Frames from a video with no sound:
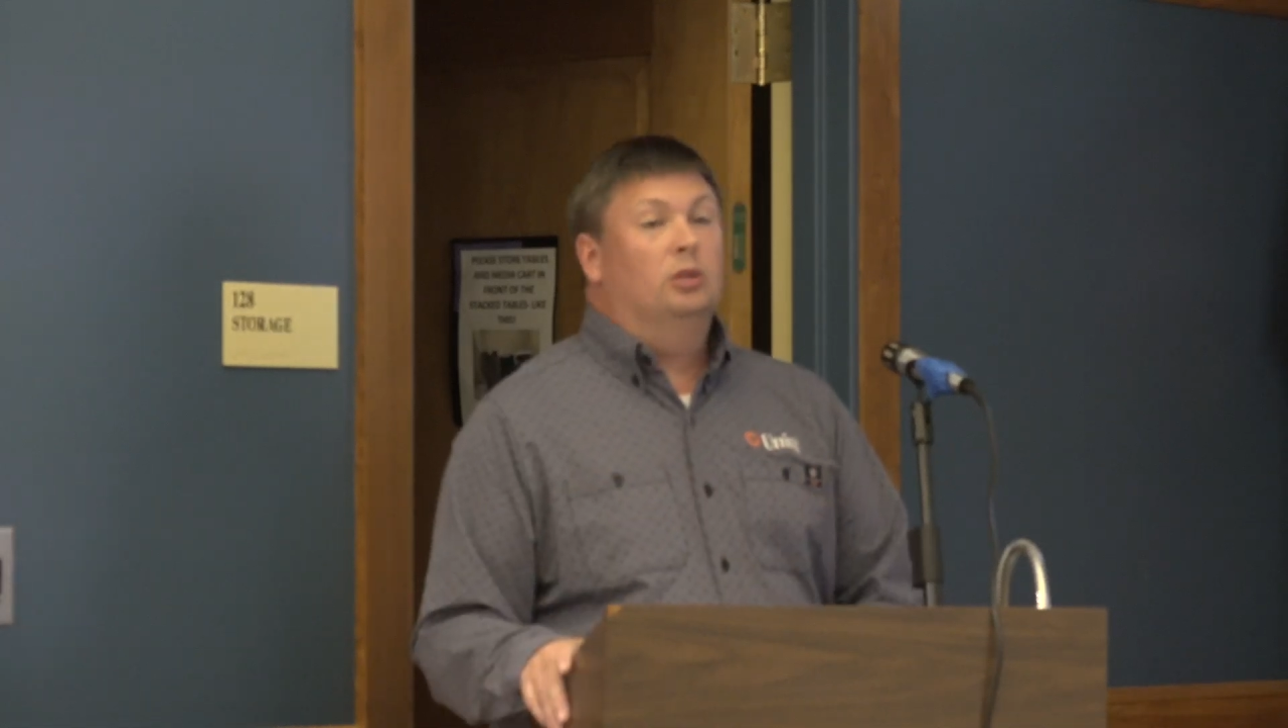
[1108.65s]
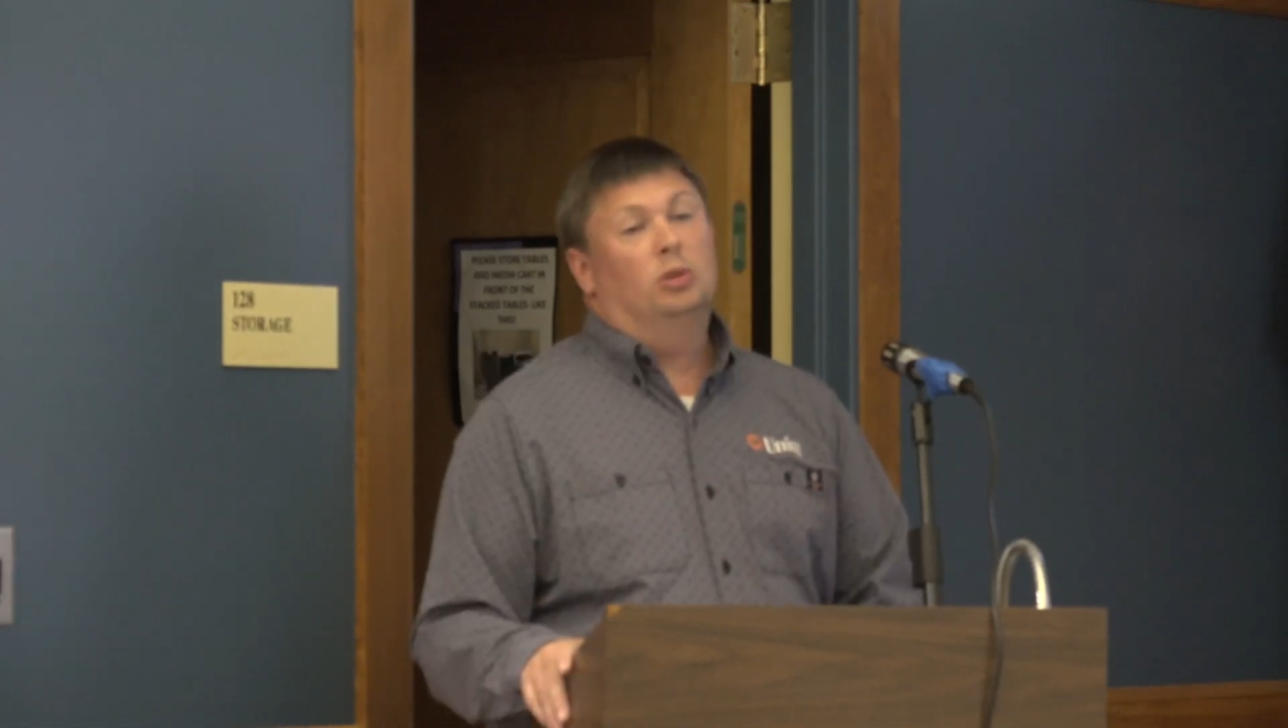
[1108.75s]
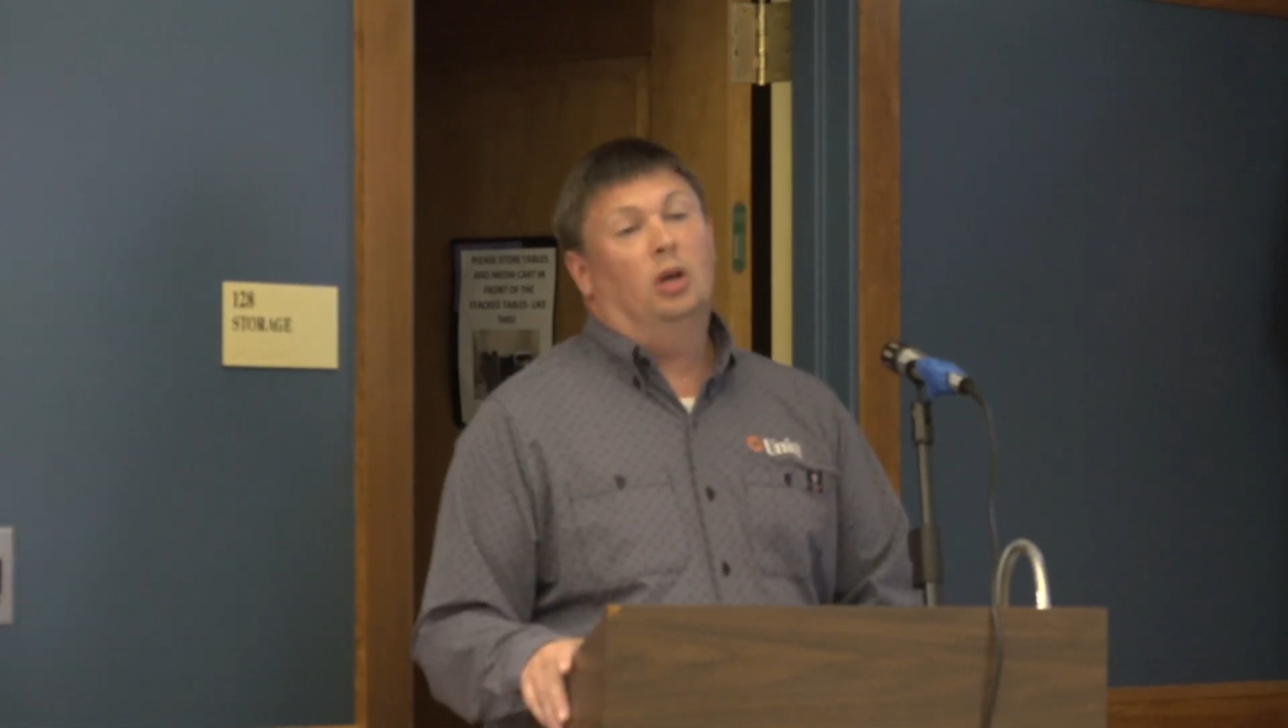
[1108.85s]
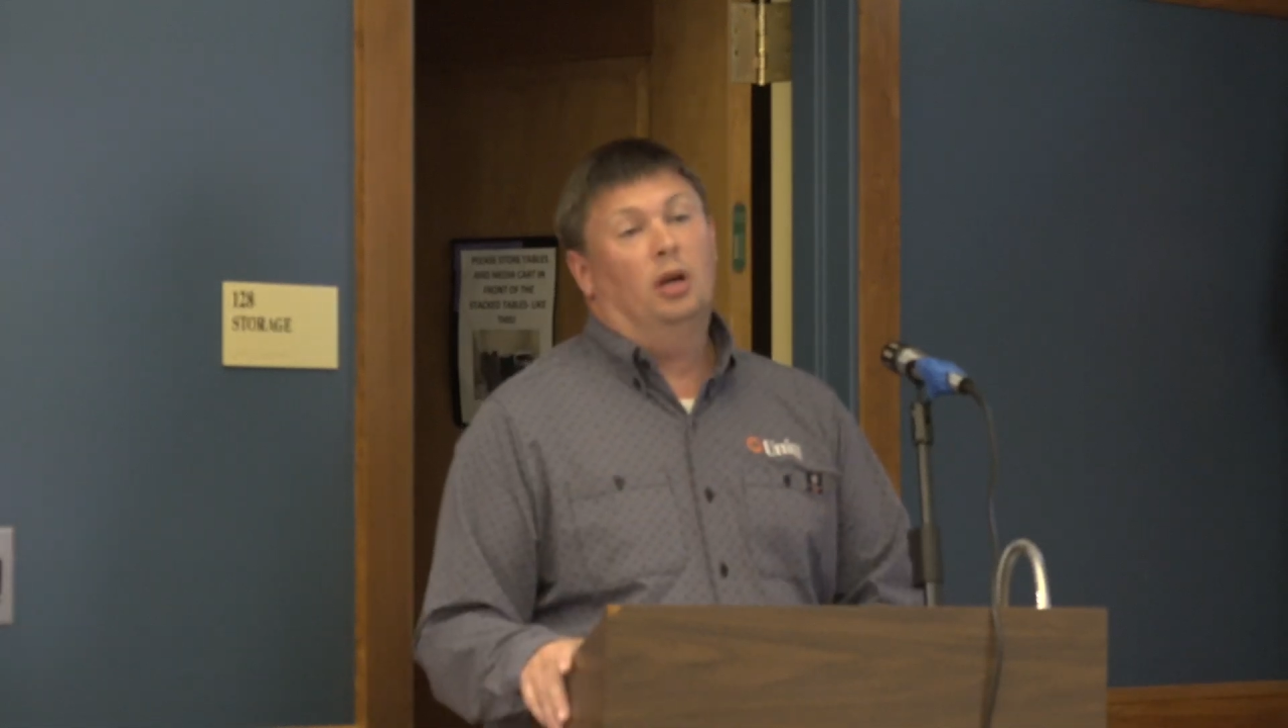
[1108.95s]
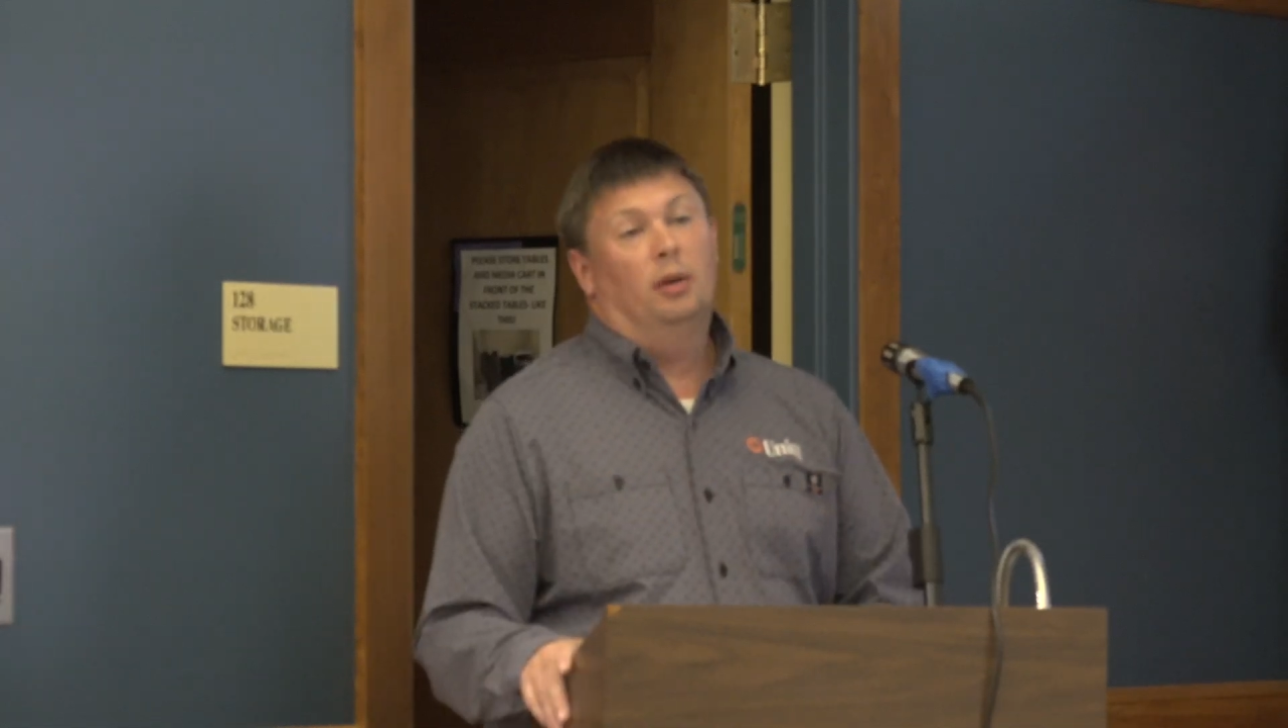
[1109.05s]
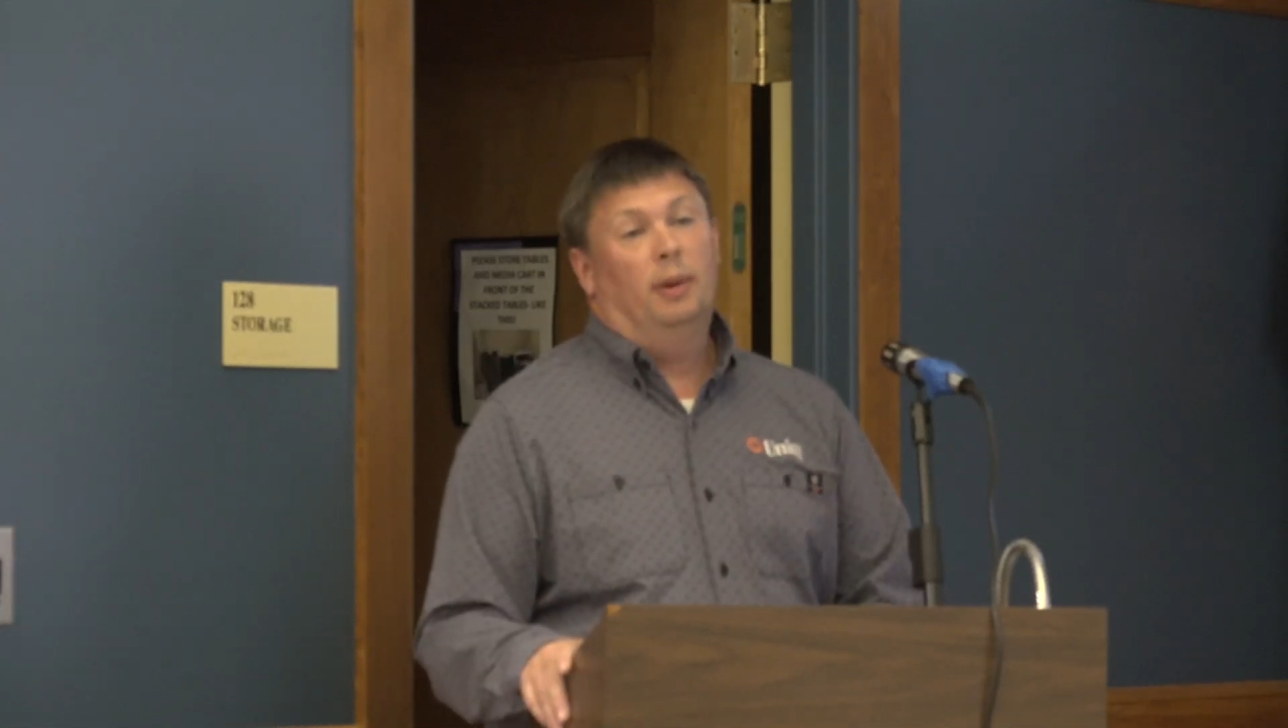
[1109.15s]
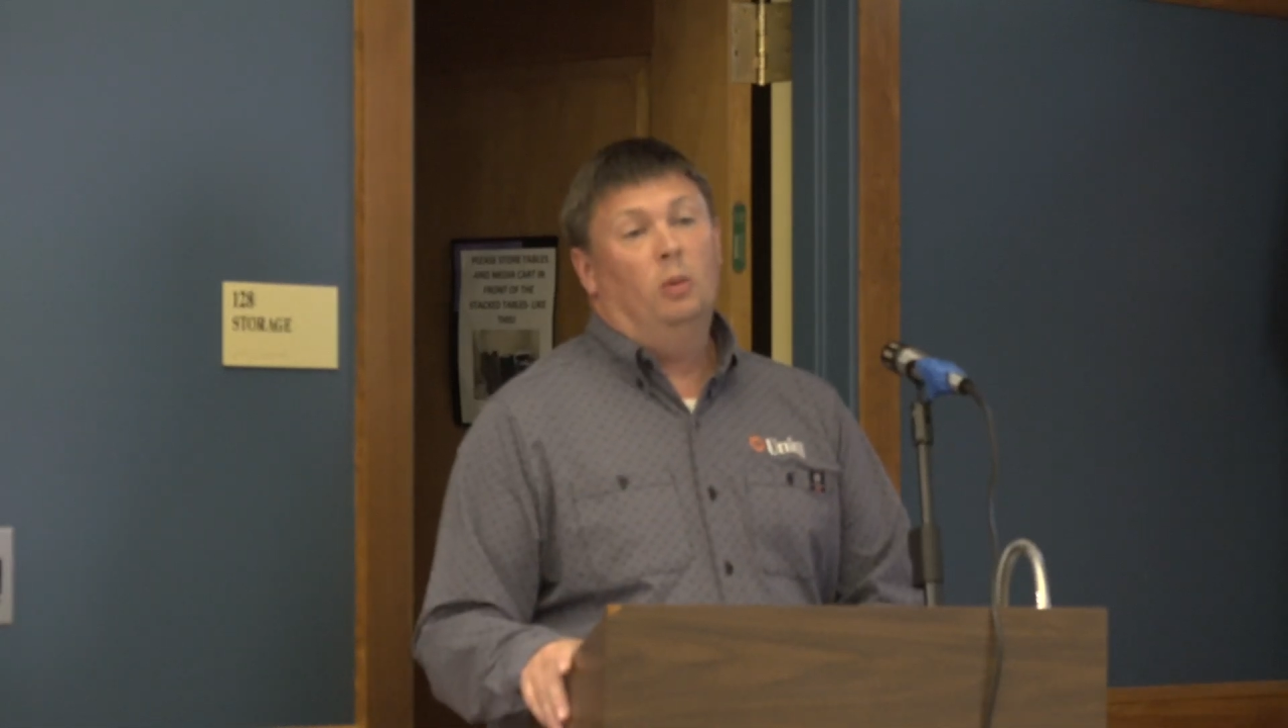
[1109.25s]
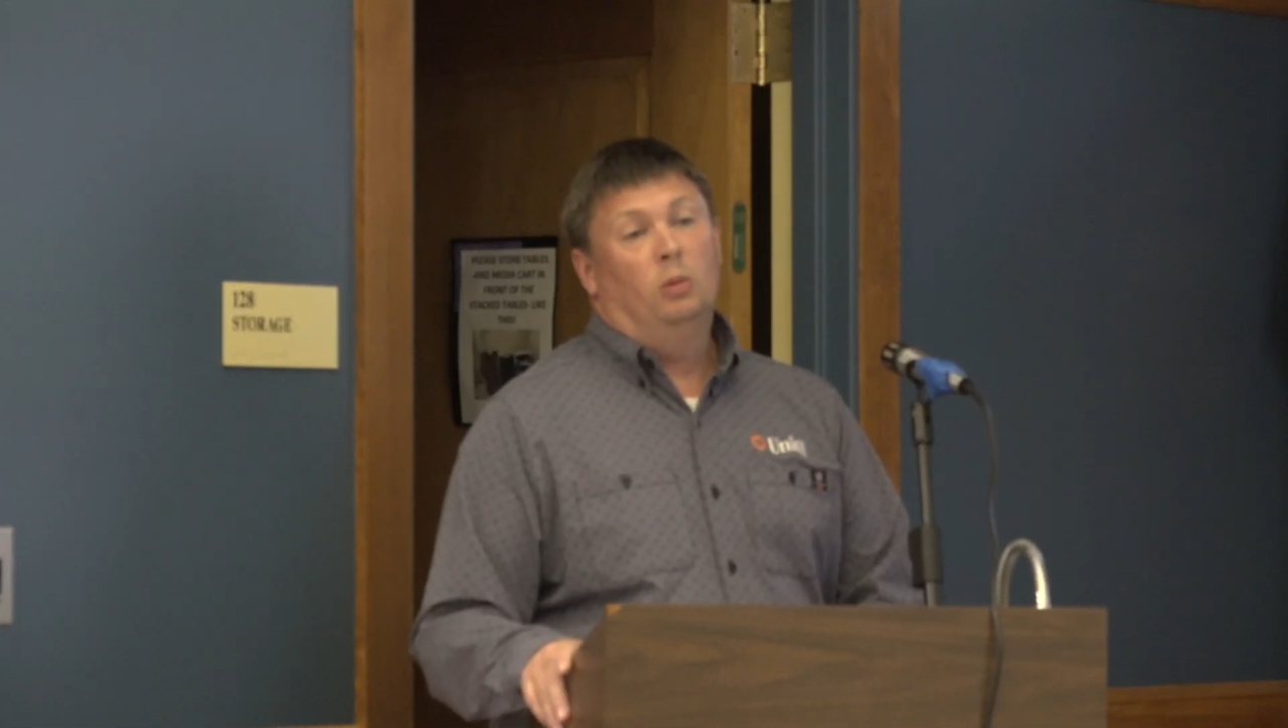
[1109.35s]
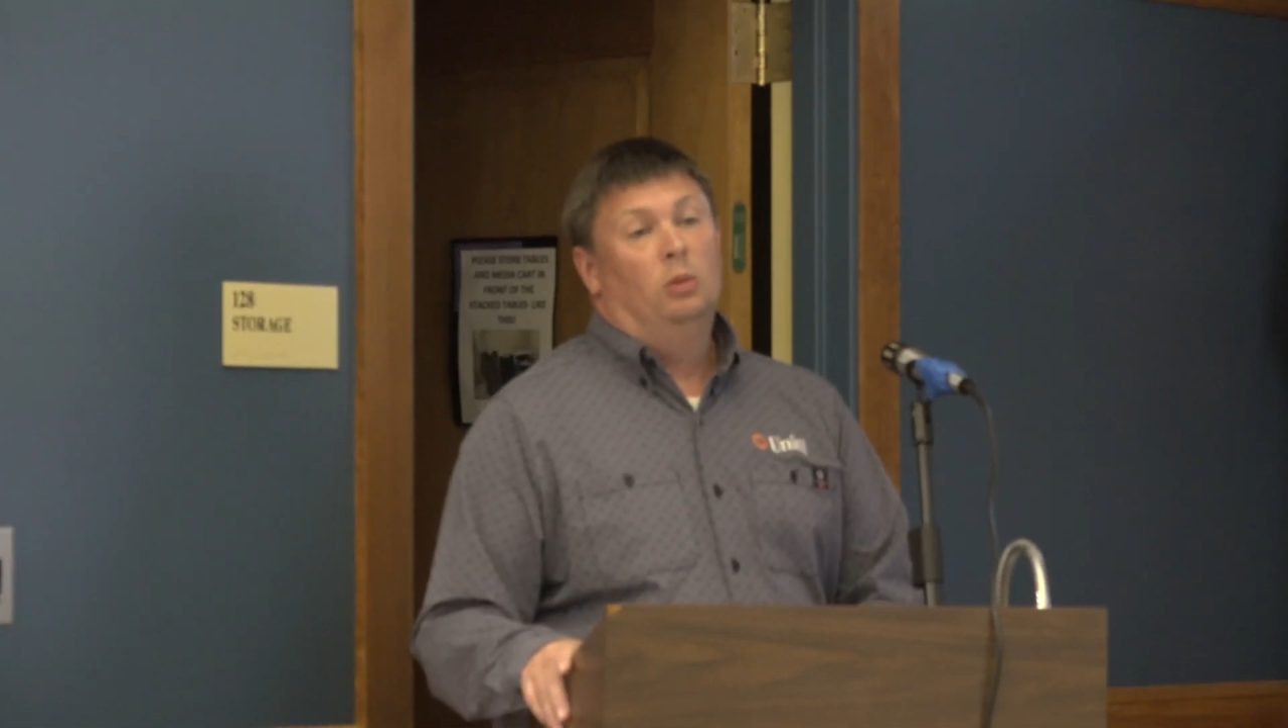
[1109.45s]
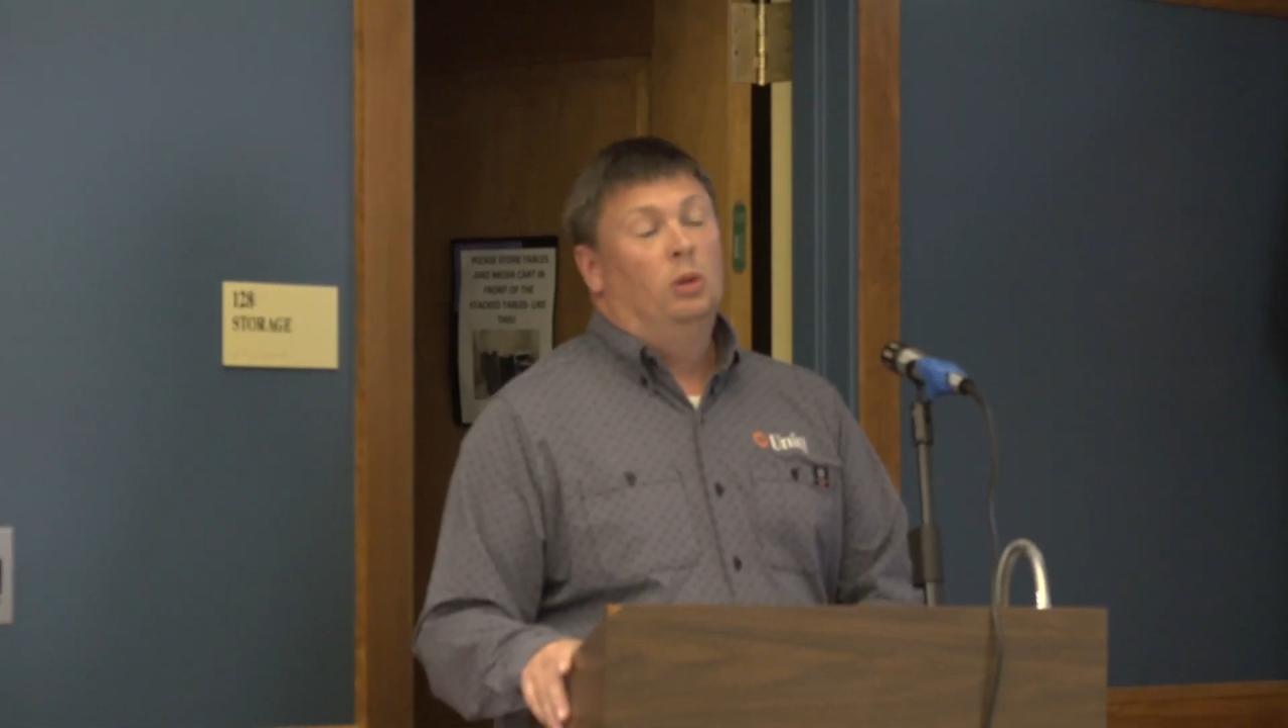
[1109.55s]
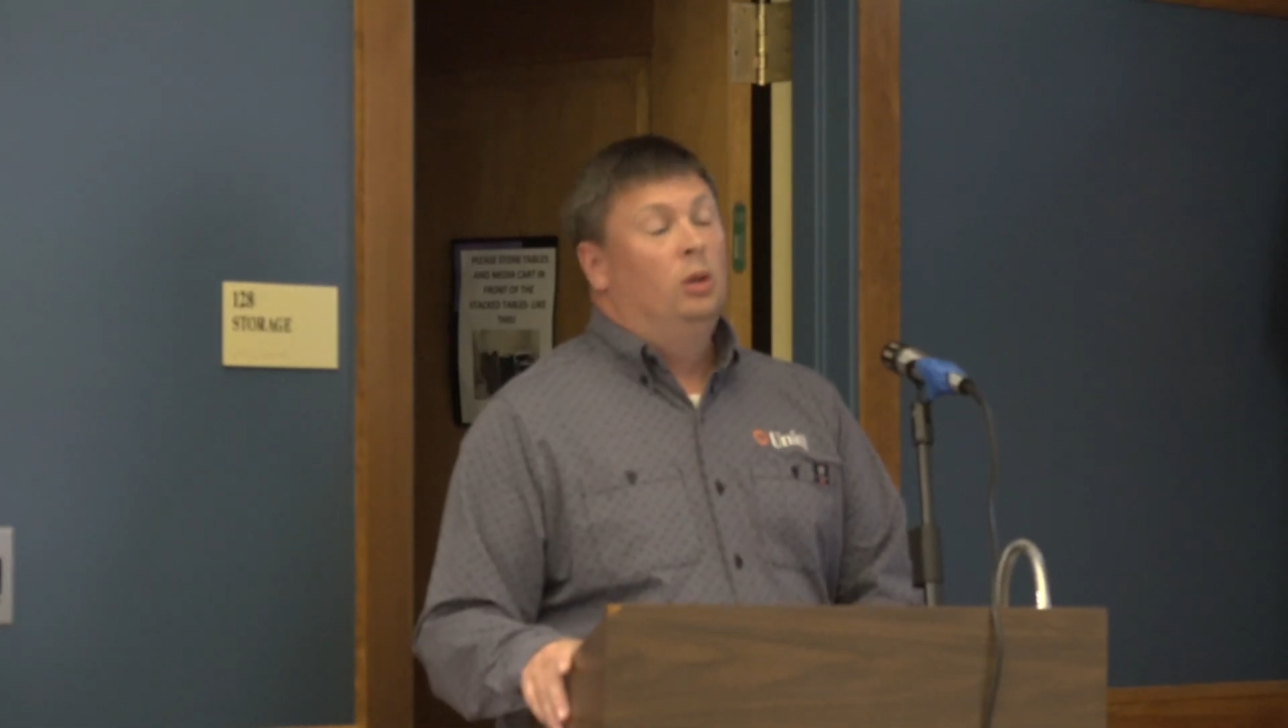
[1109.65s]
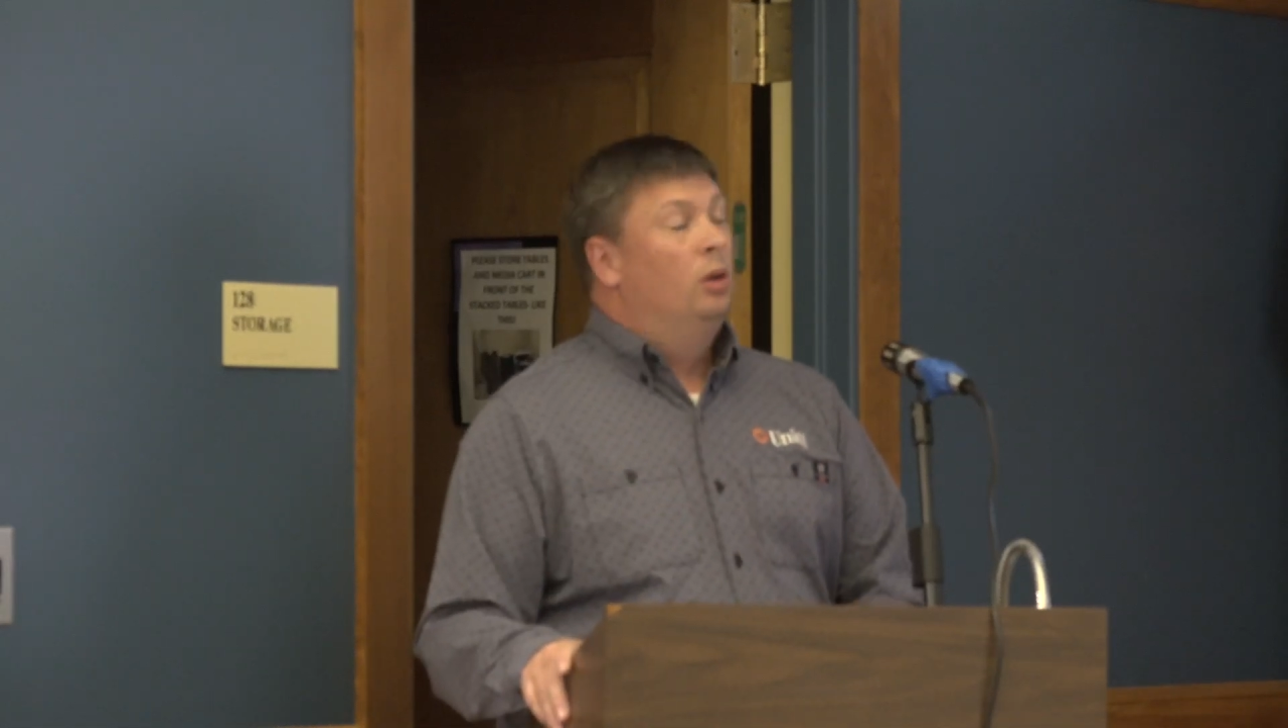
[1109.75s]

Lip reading: we're talking about.